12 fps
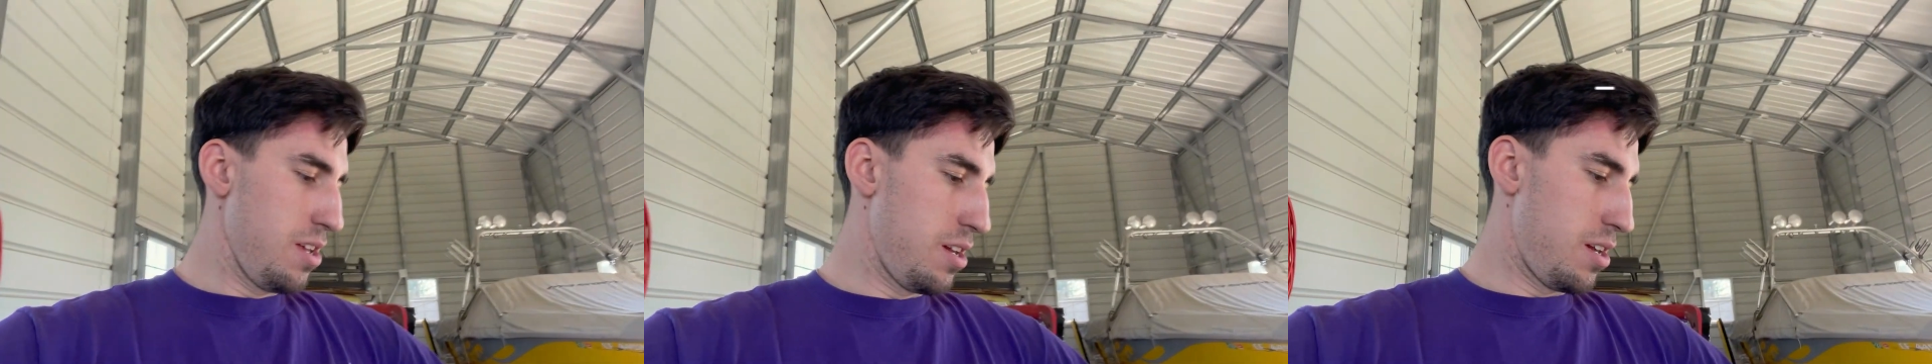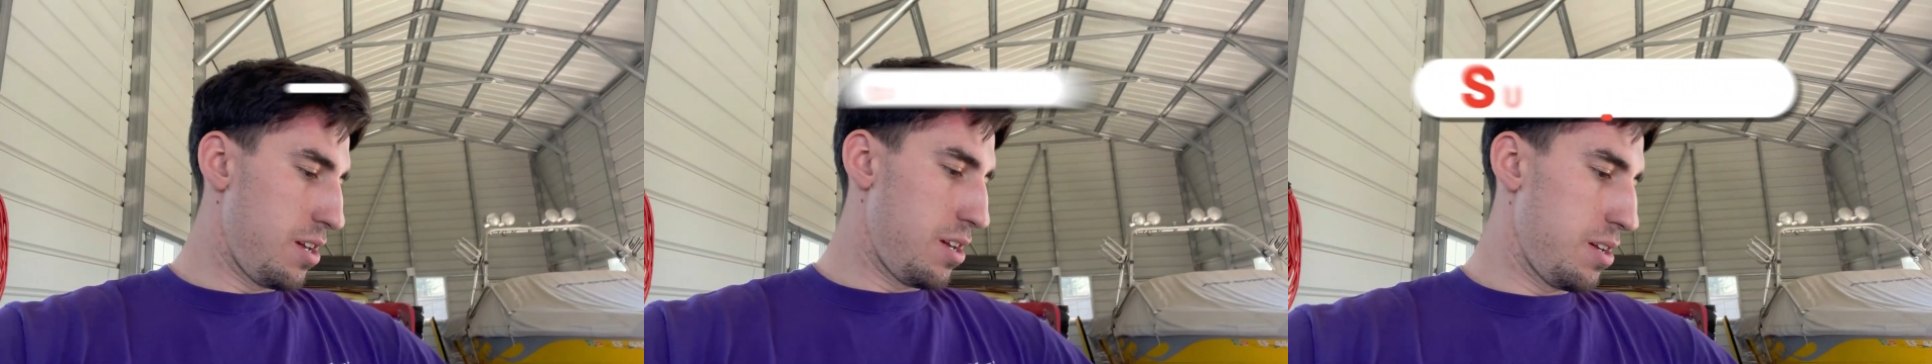
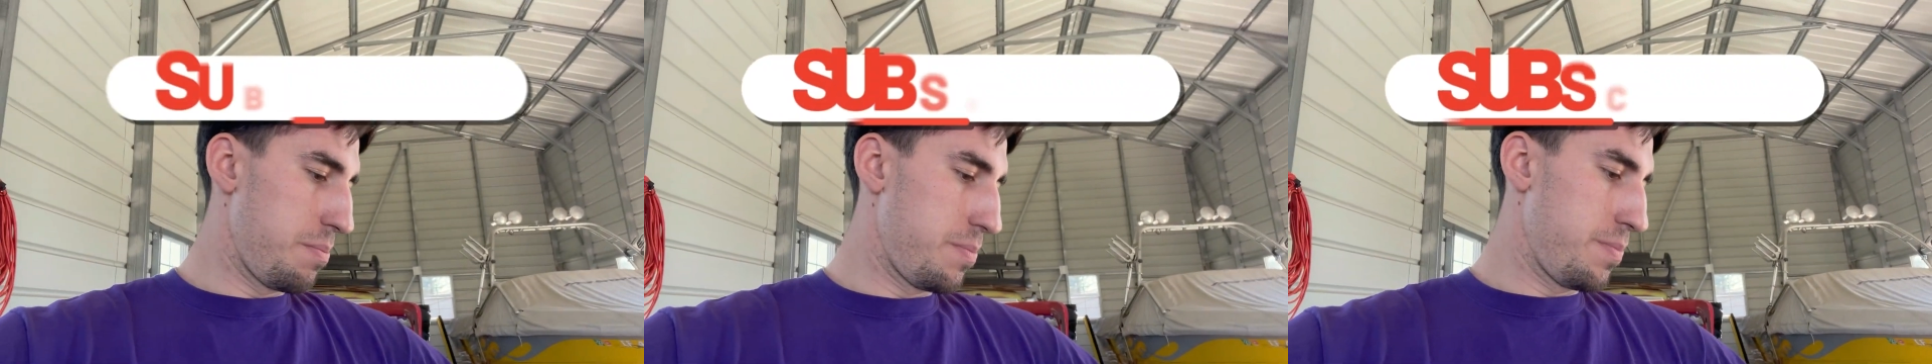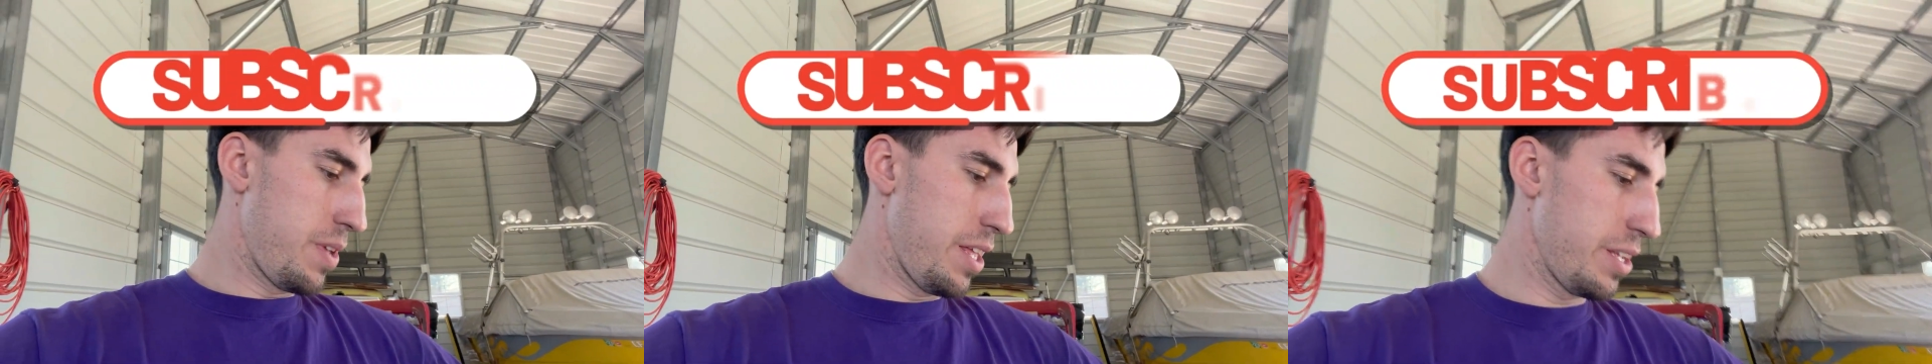
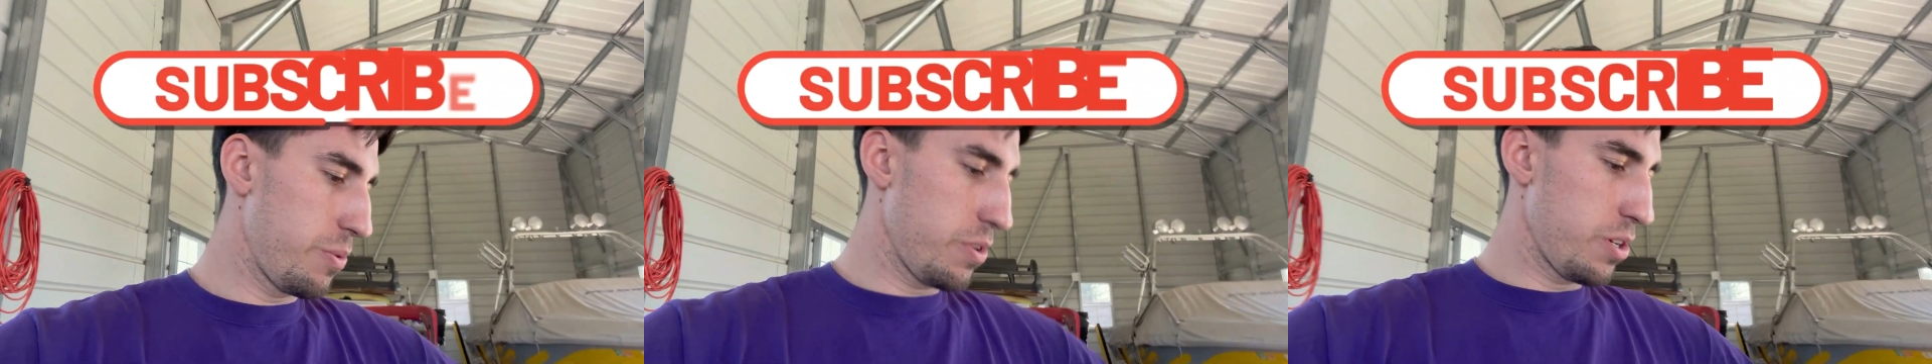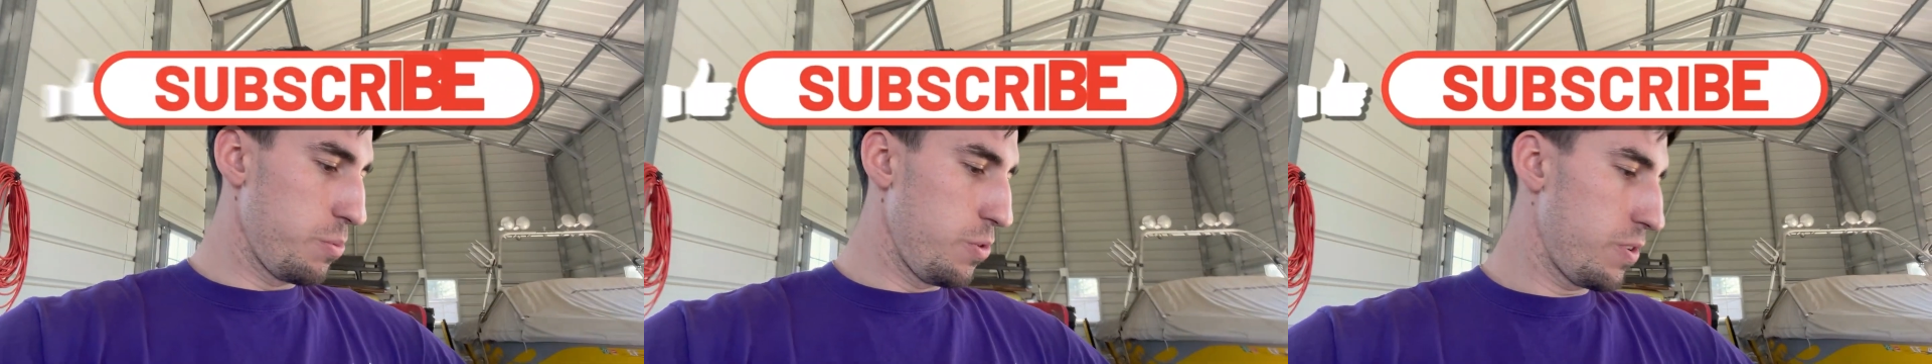I think we're
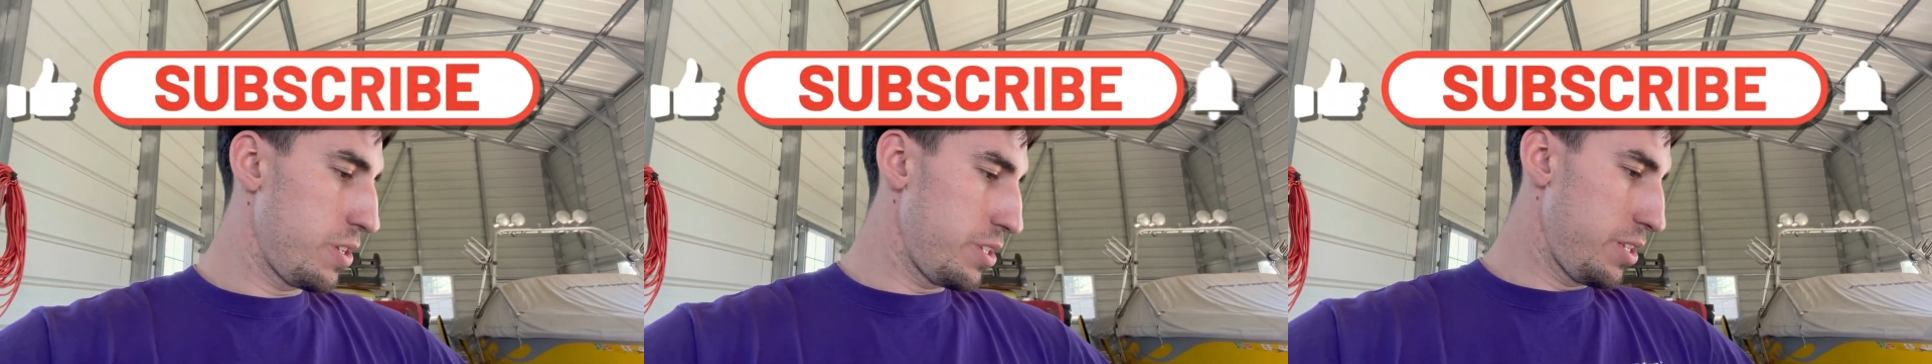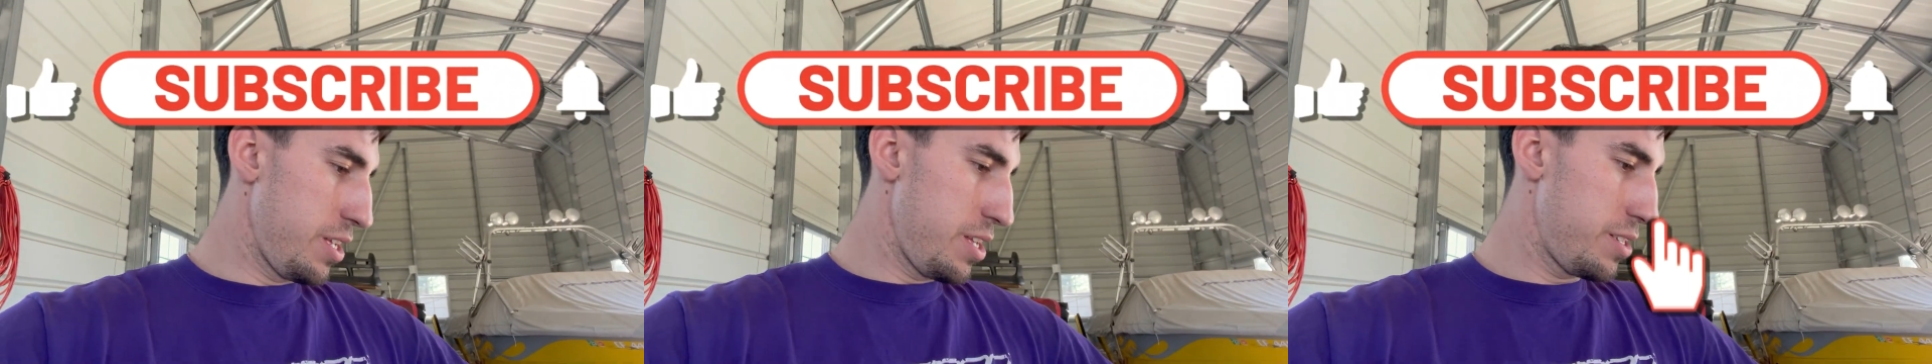gonna move on to
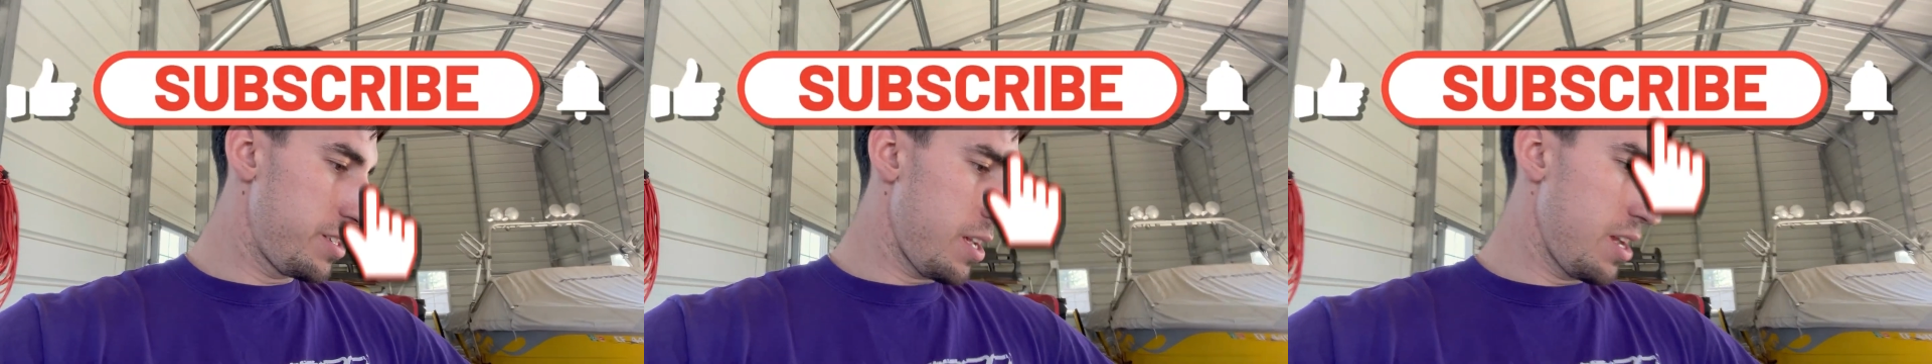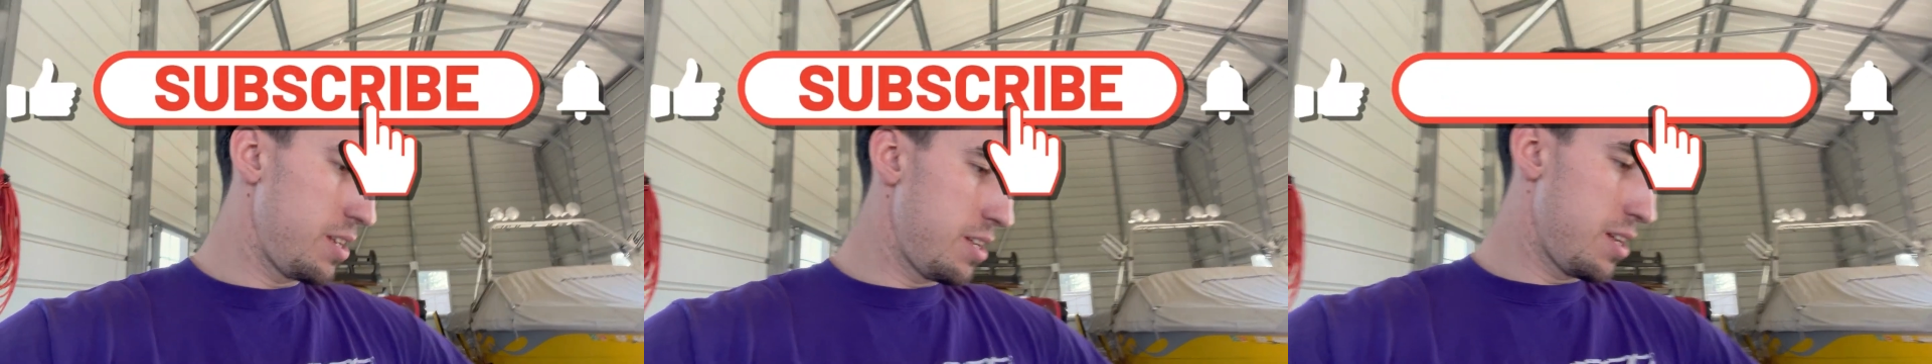the
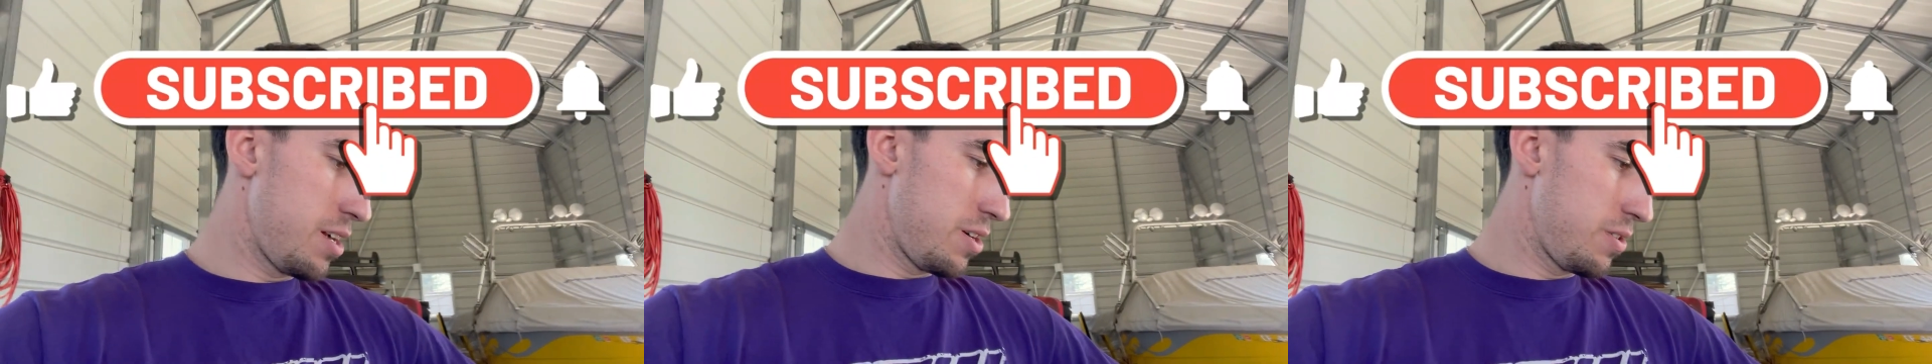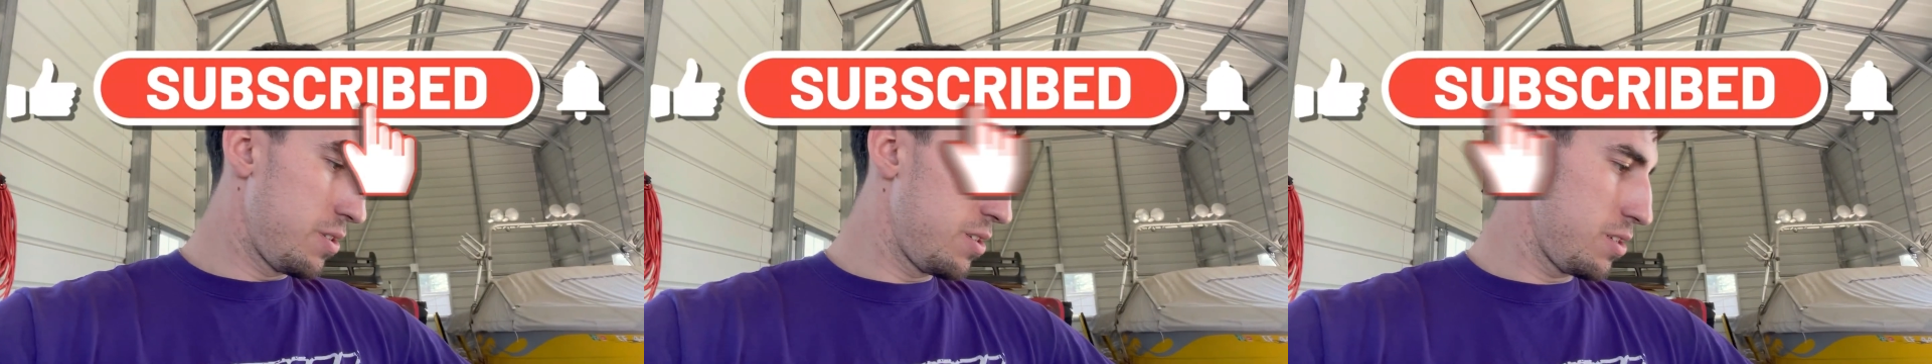inside now.